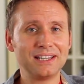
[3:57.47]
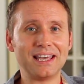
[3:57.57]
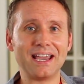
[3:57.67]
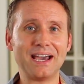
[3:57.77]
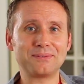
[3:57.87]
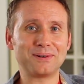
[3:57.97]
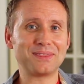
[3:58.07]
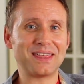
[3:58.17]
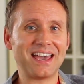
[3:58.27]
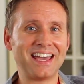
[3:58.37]
they had
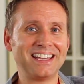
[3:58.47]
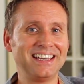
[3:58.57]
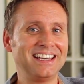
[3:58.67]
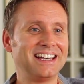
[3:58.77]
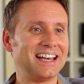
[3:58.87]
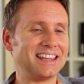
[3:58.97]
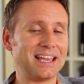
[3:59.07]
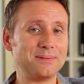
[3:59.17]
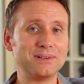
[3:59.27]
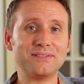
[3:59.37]
one there, and
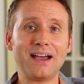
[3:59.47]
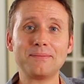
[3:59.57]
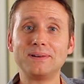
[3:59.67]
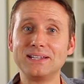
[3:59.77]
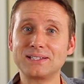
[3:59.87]
they would have happily